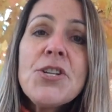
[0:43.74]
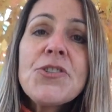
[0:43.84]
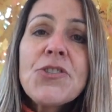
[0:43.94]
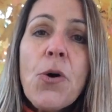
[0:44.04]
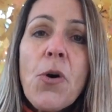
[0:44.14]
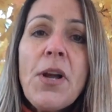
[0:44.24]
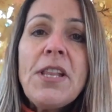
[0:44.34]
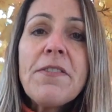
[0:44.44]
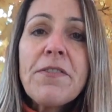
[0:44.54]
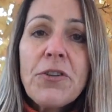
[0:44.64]
So in
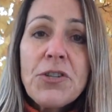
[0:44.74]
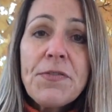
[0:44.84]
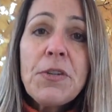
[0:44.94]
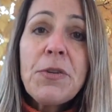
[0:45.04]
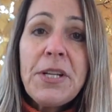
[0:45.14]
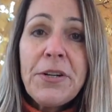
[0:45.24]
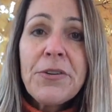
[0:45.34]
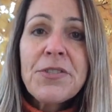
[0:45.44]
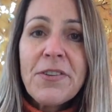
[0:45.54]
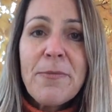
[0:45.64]
the first few
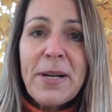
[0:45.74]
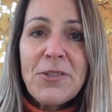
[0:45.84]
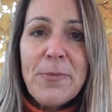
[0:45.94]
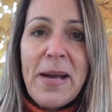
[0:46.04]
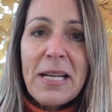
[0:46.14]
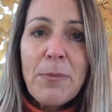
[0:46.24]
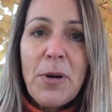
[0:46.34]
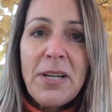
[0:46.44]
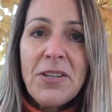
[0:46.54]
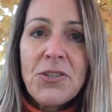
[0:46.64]
years of my traumatic
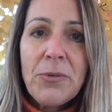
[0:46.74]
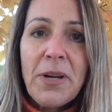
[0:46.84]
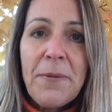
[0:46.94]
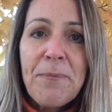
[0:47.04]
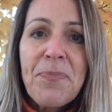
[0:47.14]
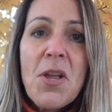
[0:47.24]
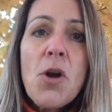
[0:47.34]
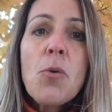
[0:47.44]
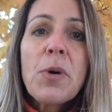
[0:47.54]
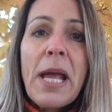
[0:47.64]
brain injury,
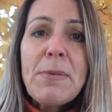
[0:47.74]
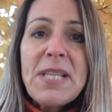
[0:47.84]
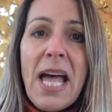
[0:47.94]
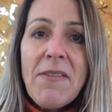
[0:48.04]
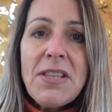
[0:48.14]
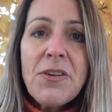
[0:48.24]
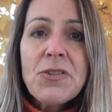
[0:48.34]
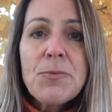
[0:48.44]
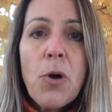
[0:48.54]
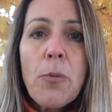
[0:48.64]
when I was having
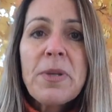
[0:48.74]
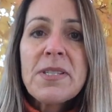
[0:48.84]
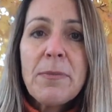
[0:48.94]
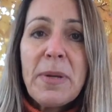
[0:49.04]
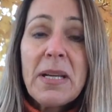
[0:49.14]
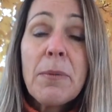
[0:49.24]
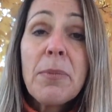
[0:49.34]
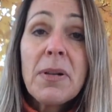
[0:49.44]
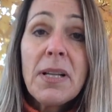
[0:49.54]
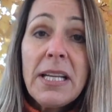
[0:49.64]
those moments of being
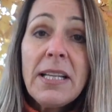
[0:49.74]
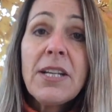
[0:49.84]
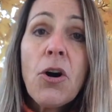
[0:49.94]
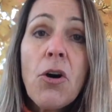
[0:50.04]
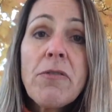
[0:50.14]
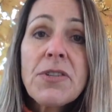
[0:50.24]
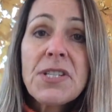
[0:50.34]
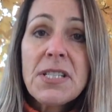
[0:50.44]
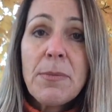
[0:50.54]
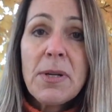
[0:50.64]
completely
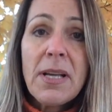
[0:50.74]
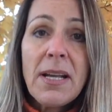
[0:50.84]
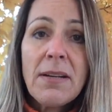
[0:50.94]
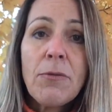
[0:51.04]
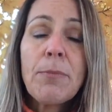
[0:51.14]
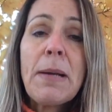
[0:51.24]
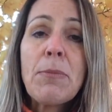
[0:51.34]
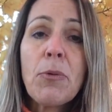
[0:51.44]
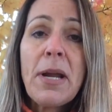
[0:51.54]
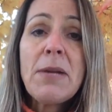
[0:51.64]
overstimulated, when my
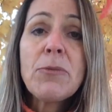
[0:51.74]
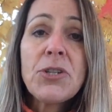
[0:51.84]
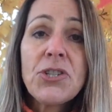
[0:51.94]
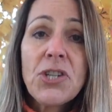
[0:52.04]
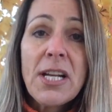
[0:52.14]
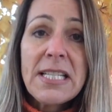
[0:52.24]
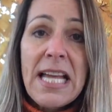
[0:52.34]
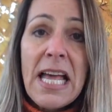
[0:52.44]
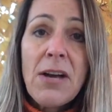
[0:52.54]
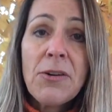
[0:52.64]
brain would shut
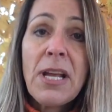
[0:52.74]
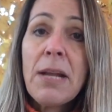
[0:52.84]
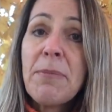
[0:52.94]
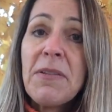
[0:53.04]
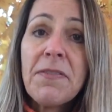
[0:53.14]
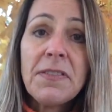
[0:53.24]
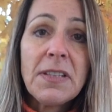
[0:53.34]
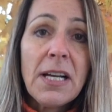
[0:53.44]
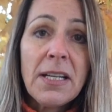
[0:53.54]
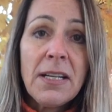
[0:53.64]
down and be
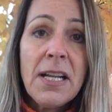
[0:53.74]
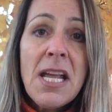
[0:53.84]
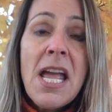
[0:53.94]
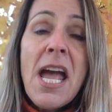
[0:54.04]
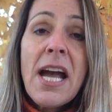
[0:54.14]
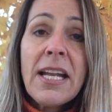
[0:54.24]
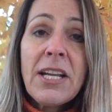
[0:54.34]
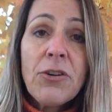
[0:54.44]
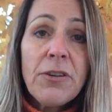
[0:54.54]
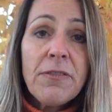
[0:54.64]
flooded and I
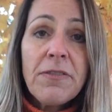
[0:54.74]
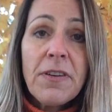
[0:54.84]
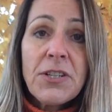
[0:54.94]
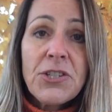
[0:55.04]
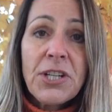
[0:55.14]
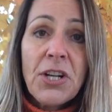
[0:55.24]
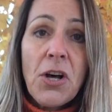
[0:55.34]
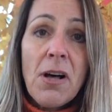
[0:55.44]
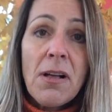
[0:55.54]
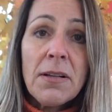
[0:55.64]
couldn't function at
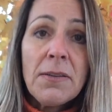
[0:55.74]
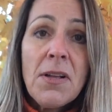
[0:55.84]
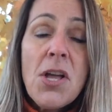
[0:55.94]
all,